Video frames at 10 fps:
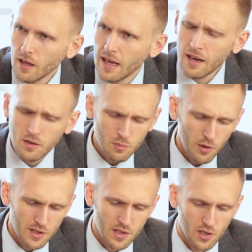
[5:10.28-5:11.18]
House
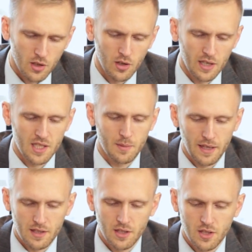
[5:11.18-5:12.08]
prices are
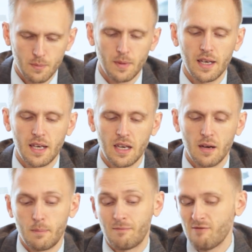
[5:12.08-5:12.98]
expected to be
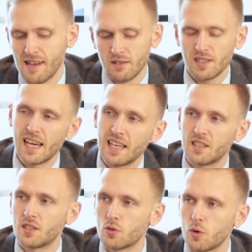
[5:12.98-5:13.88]
around
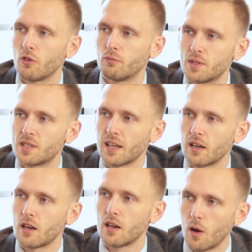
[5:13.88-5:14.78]
8 to 12%
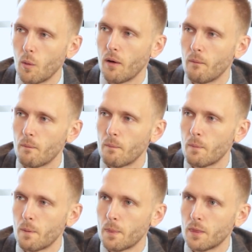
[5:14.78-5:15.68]
lower.
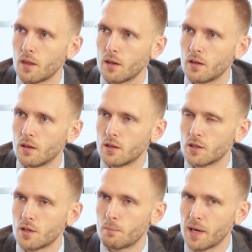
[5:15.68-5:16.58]

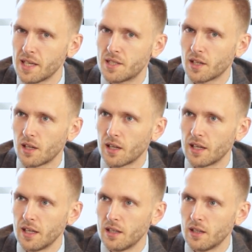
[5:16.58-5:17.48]
So
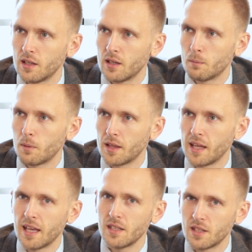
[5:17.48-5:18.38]
basically, by
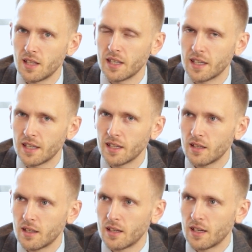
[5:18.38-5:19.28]
the end of the year,
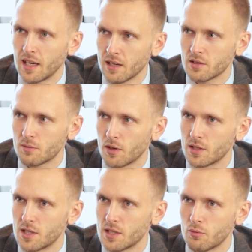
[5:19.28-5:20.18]
house
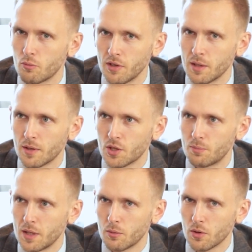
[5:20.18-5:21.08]
prices will pretty much
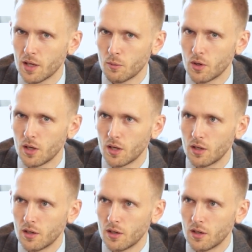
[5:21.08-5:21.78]
be what they were